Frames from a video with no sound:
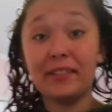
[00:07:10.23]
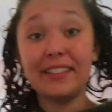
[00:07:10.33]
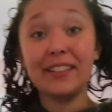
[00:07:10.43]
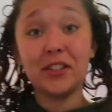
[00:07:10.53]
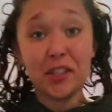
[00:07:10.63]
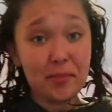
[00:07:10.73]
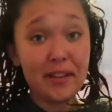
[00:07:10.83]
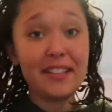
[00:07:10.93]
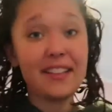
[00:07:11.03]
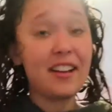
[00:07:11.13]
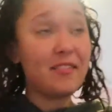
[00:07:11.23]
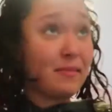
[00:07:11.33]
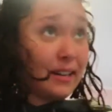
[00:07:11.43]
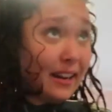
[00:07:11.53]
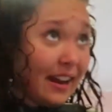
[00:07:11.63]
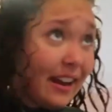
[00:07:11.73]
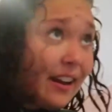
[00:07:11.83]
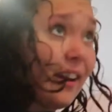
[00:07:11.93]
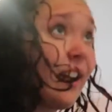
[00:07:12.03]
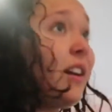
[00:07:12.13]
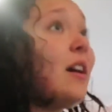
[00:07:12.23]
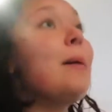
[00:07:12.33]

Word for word: The treatment is out of my hair,